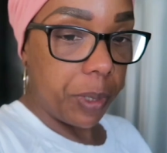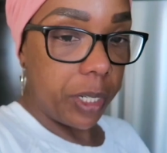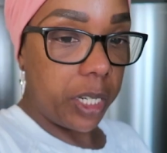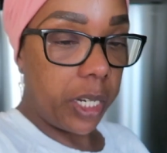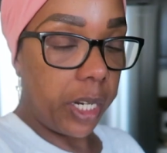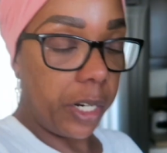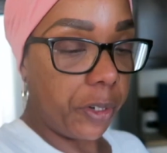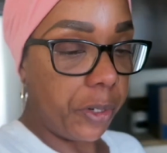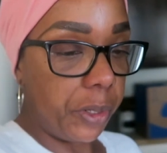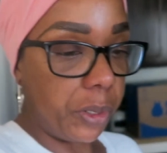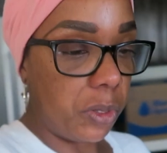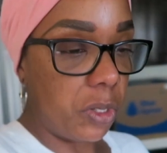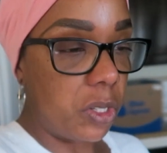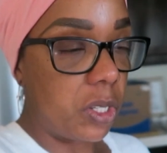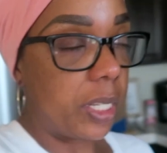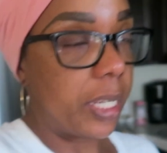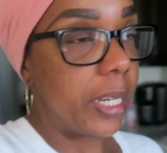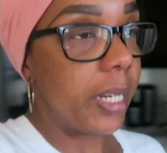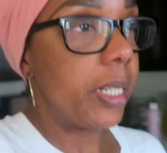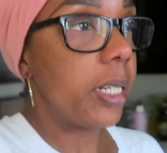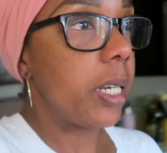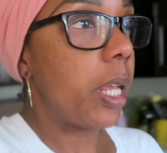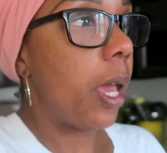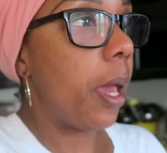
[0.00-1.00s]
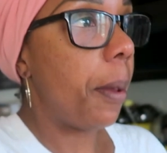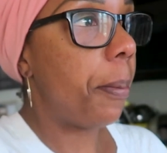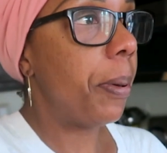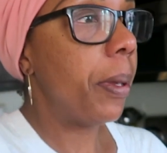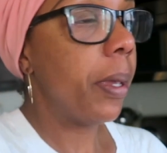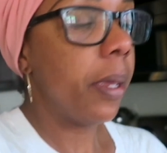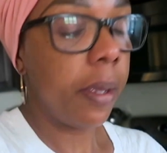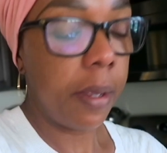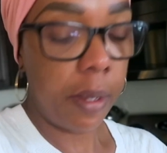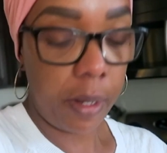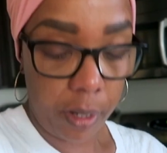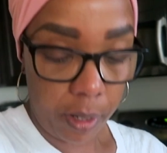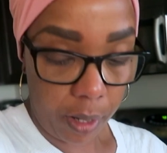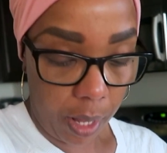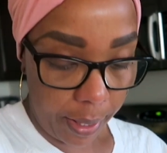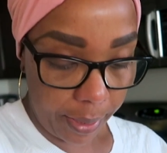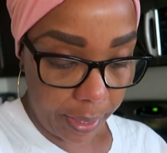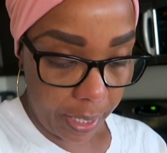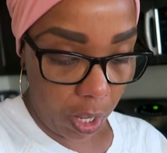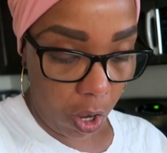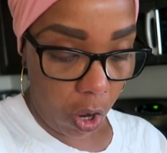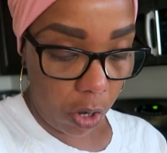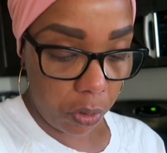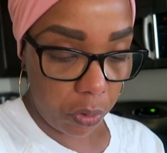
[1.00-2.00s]
materials linked up,
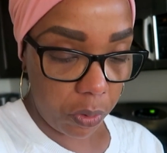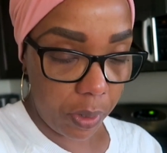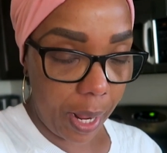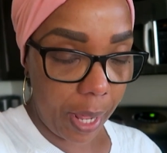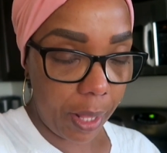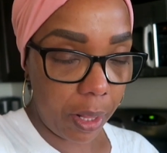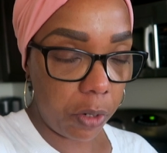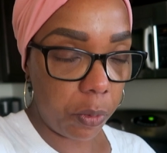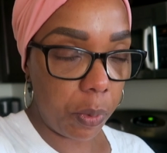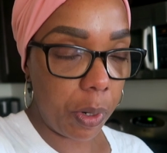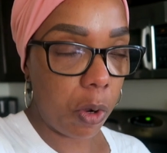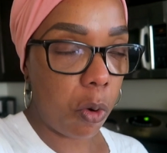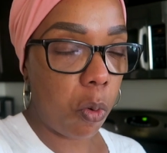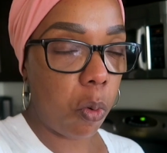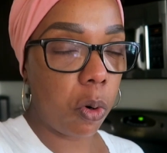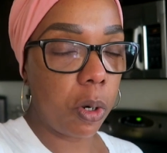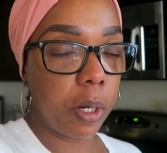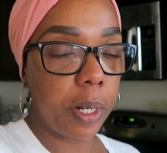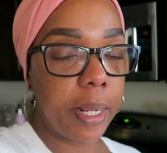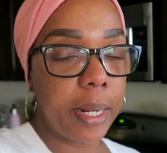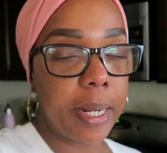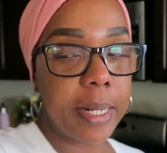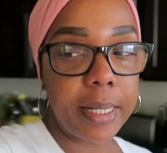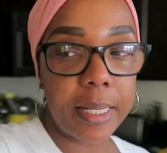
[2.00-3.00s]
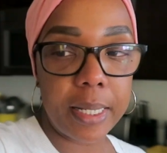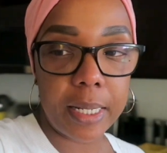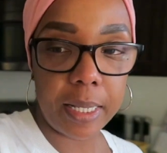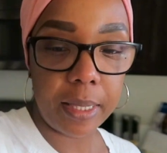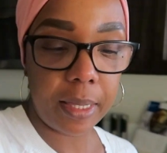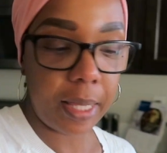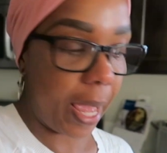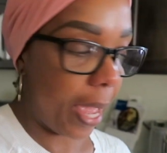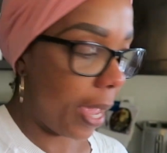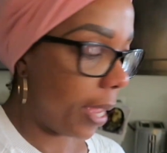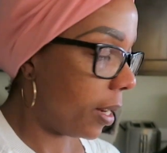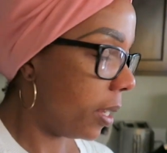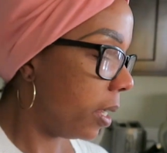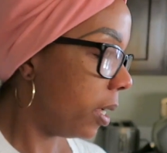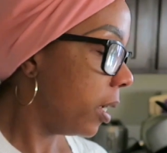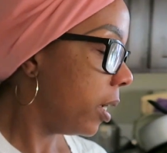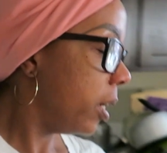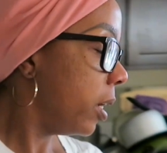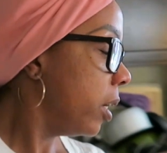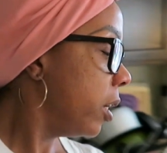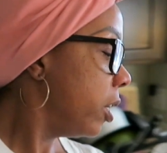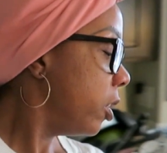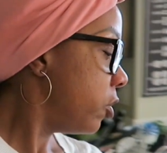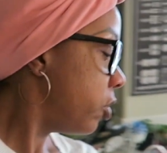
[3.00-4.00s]
got the auto dialer recorded and sent that
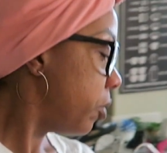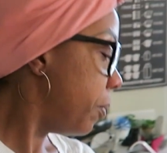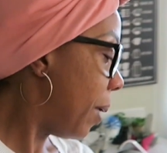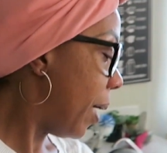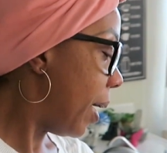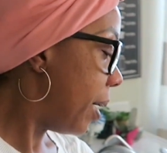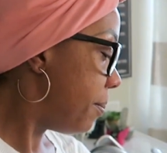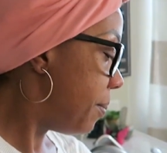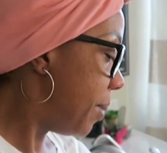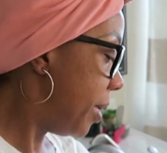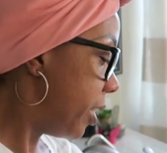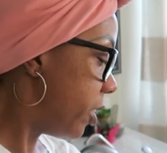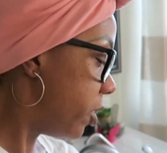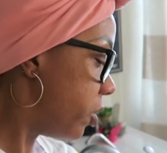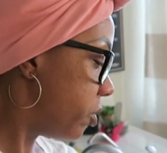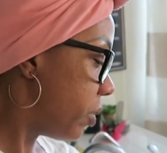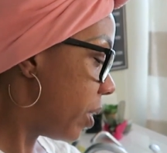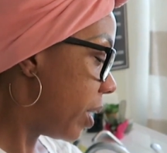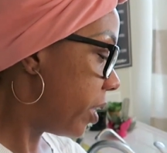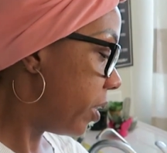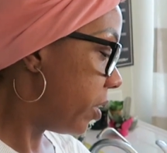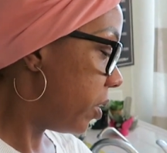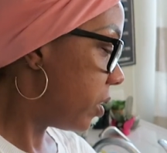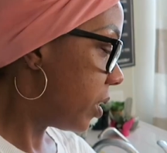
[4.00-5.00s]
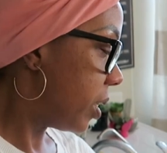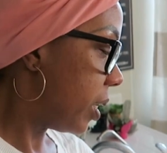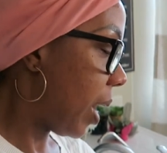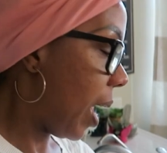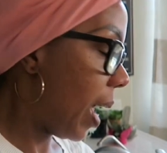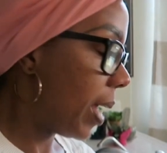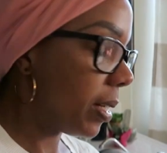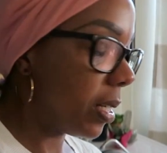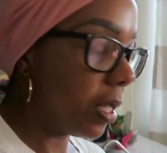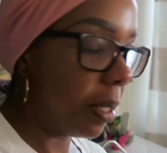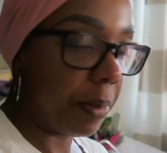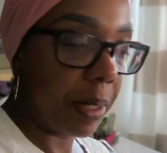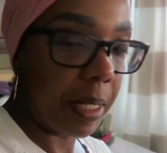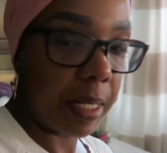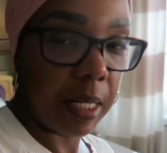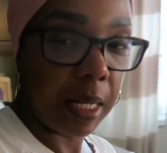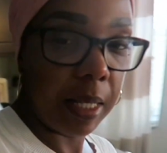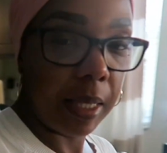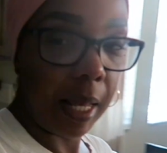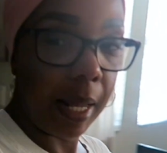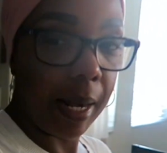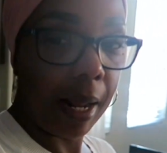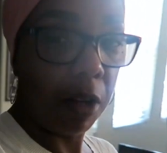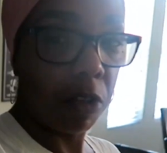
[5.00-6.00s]
to my administrators and asked them to
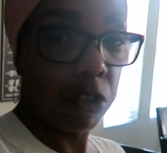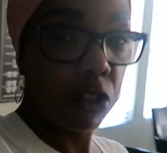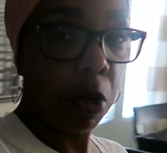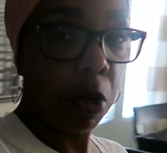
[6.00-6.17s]
send that out